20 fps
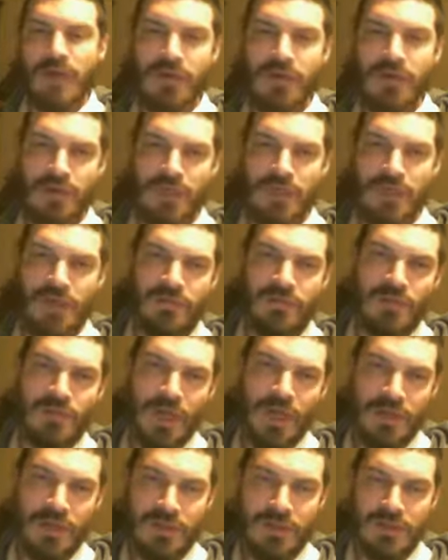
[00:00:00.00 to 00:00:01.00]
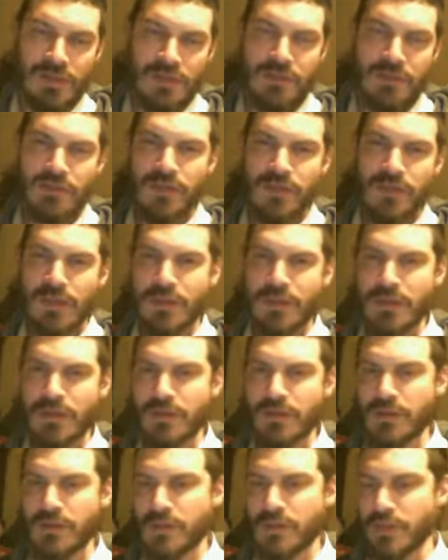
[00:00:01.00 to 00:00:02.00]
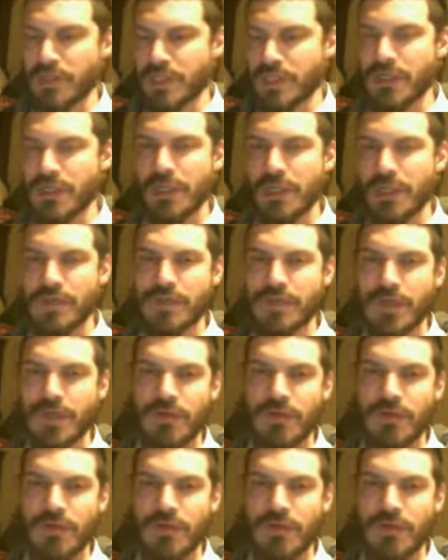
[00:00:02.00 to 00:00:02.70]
there's a lot of models with this kind of stuff.